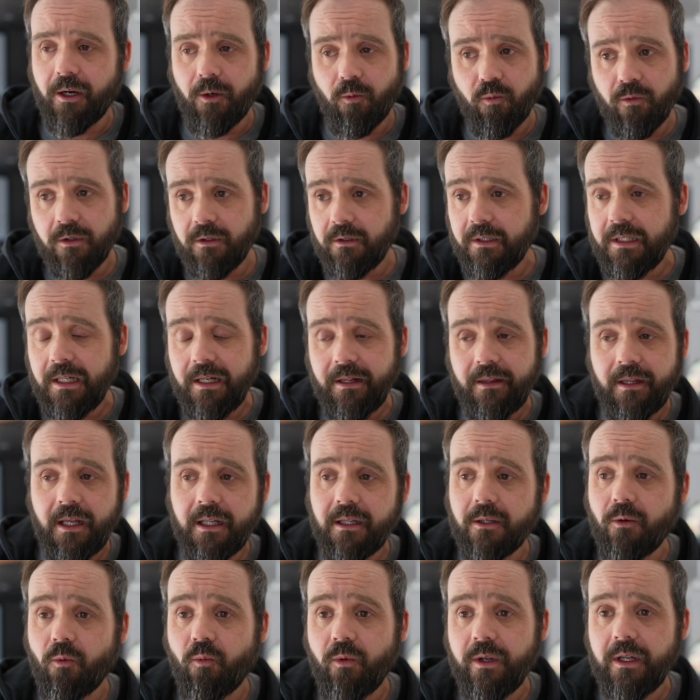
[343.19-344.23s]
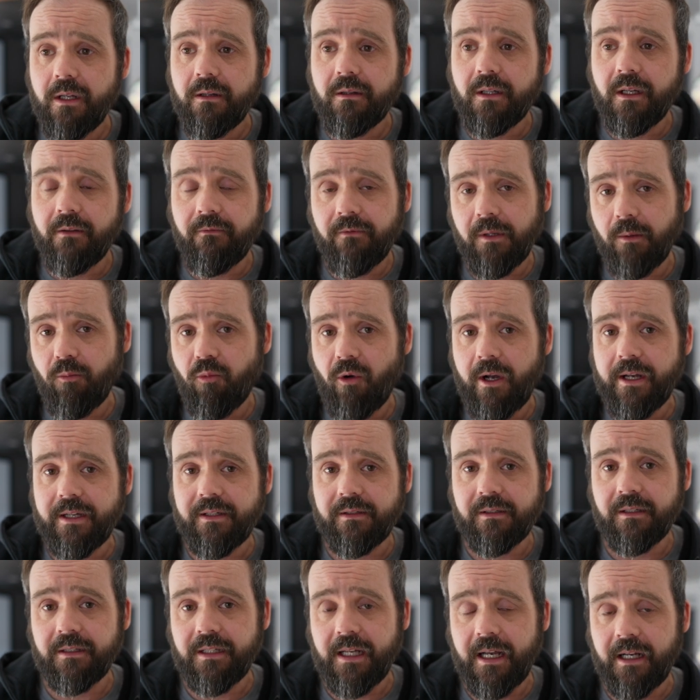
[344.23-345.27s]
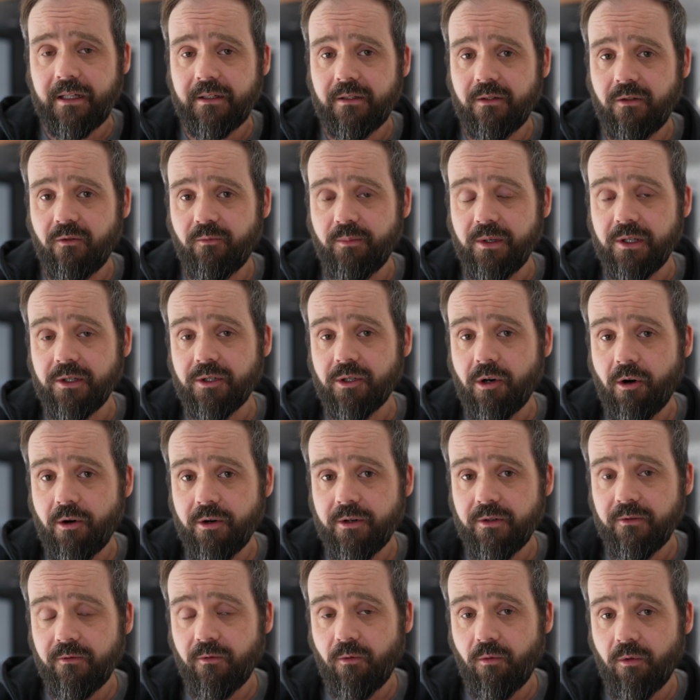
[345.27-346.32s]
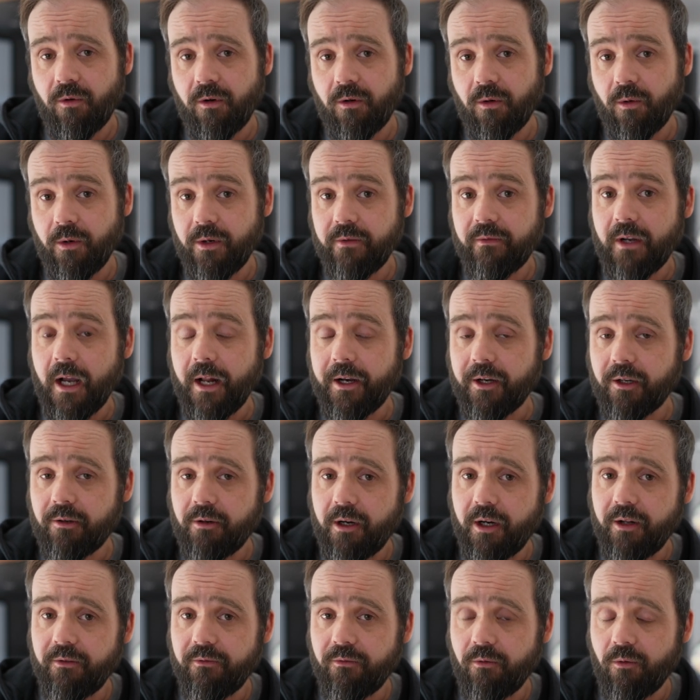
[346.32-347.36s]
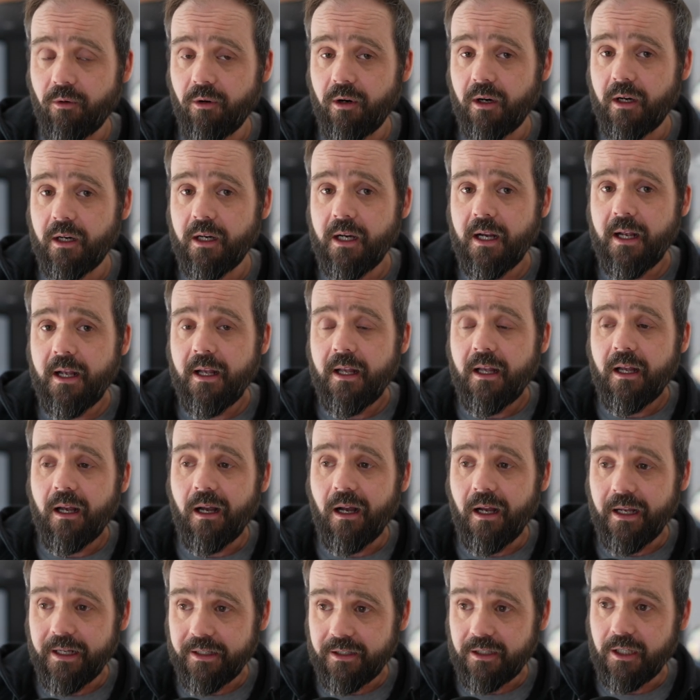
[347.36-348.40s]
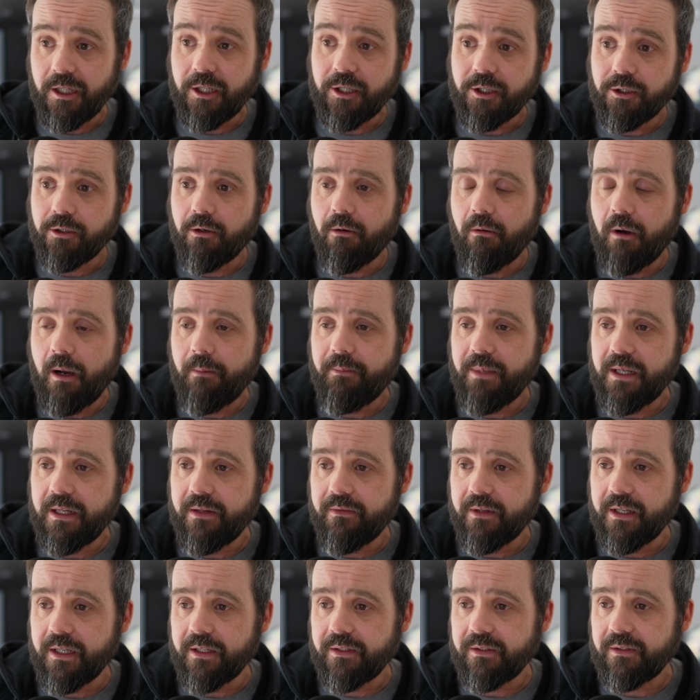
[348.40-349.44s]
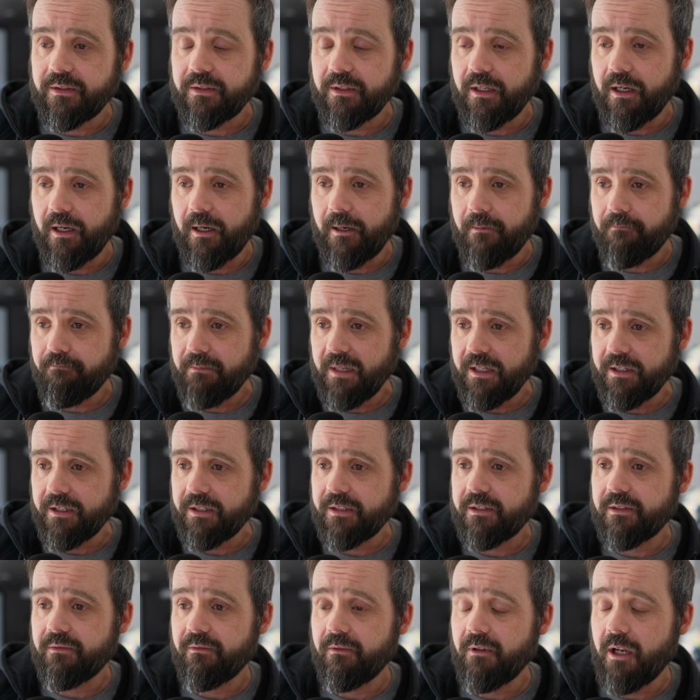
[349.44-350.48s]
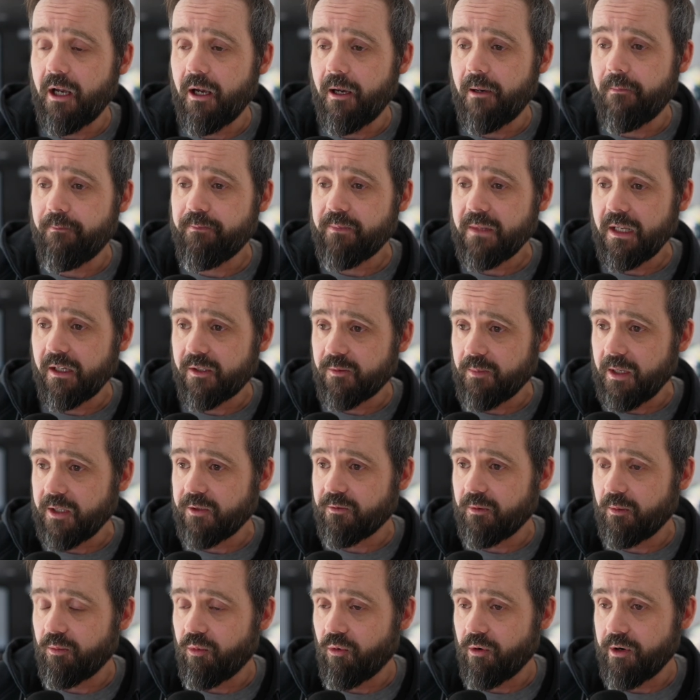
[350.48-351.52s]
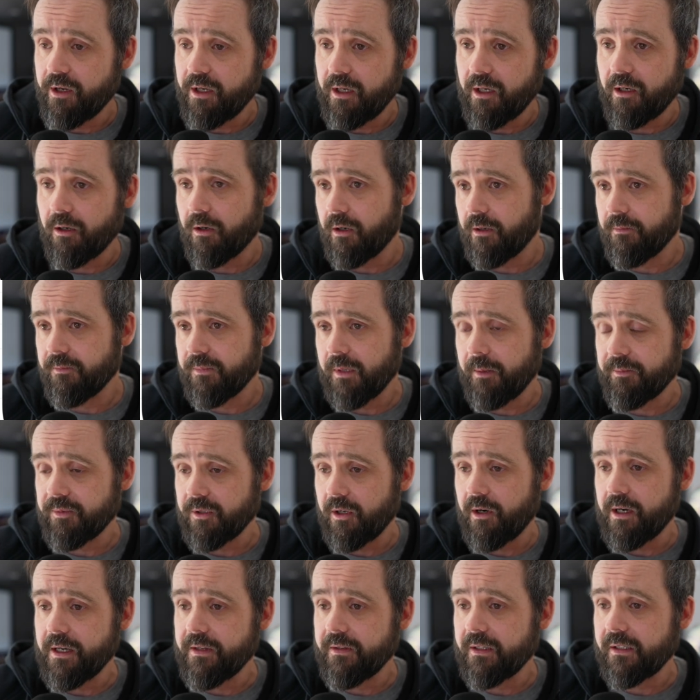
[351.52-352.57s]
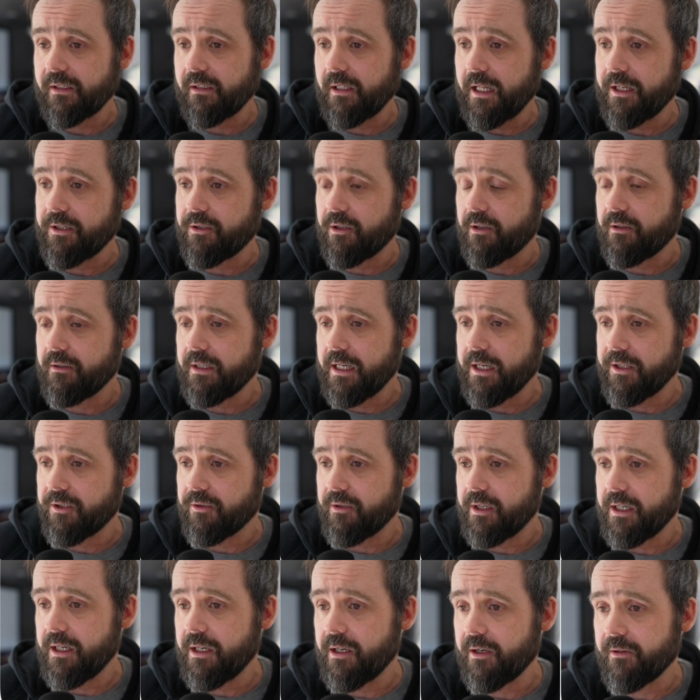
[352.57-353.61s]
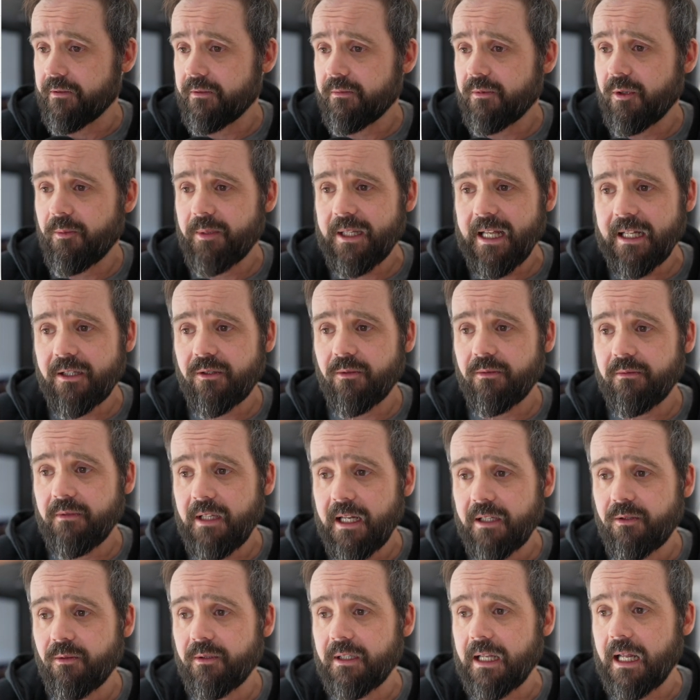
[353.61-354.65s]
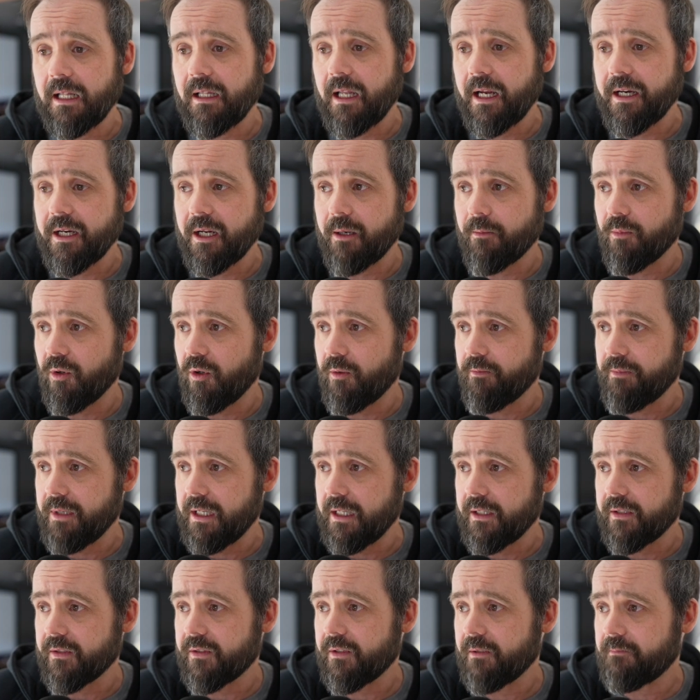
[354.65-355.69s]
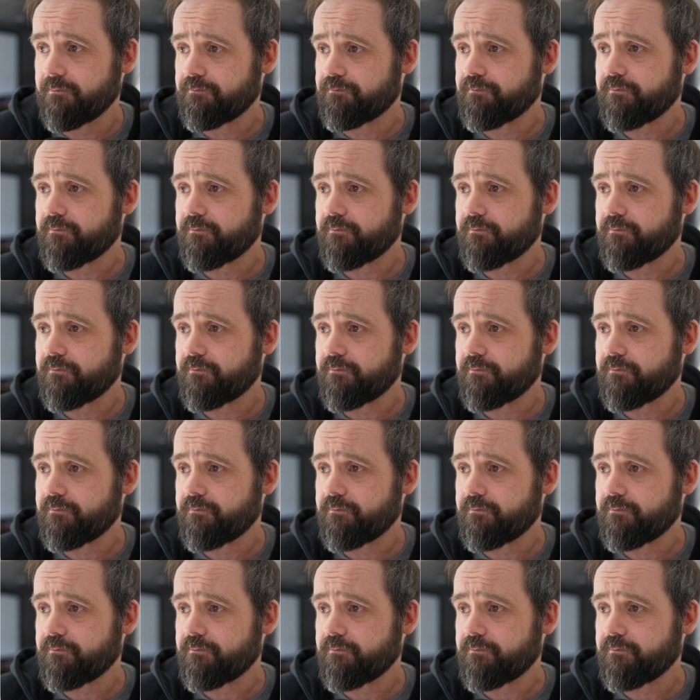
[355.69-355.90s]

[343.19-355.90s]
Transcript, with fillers: And well, anything that we that Flipwise detects you've been charged for or you've gotten a credit for, uh, it's going to show up in this uh, in this uh, expense report here, or I'm sorry, in this ledger entry here. So, but that's what that's what that lightning bolt means.